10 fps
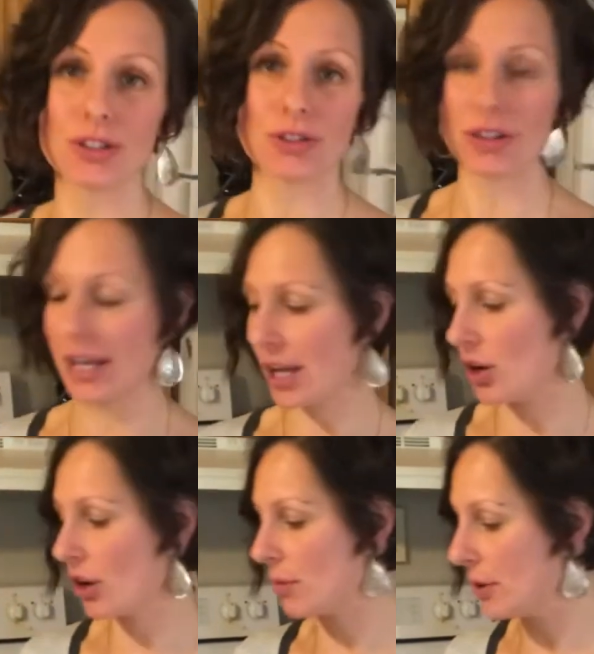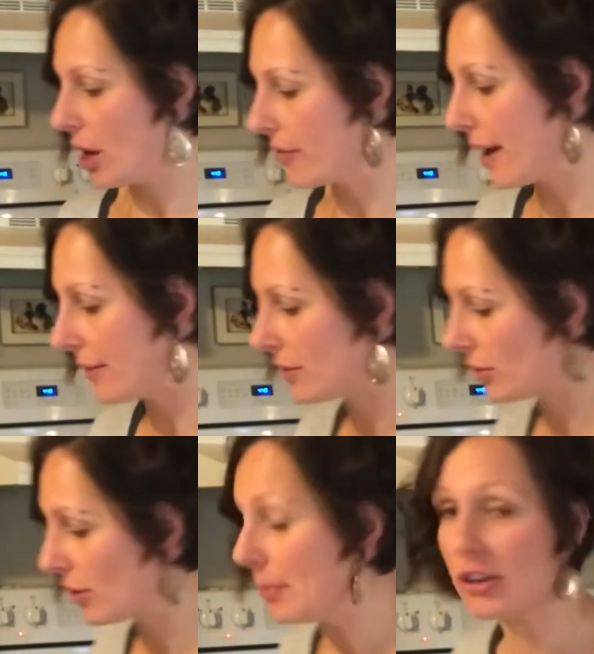so that I can cook them a lot faster.
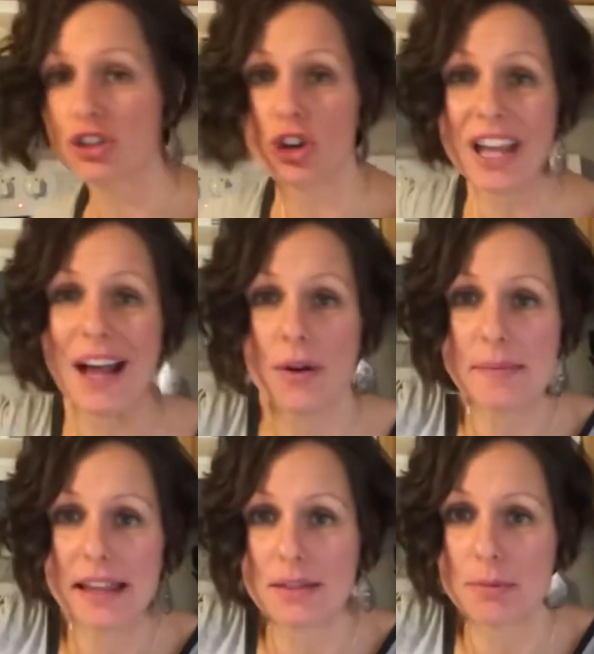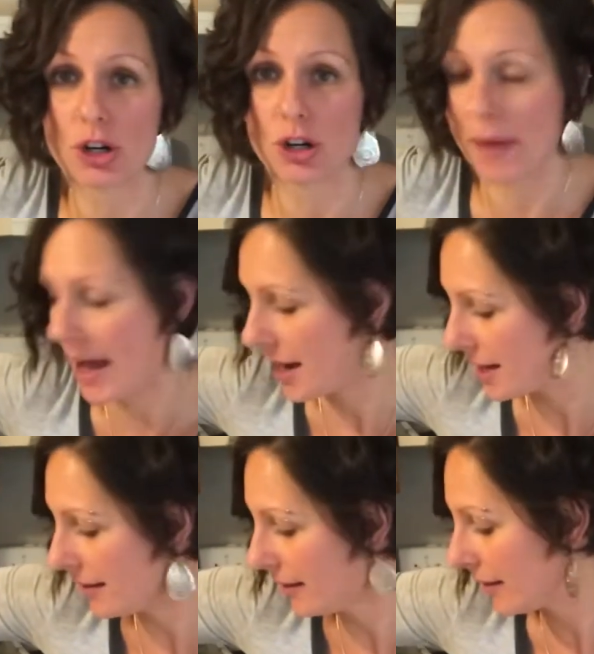So I'm going to show you how I make the burger
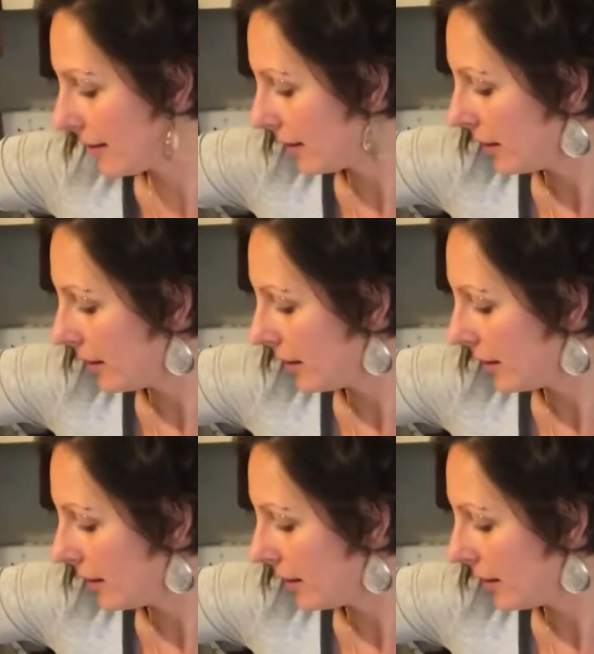patties.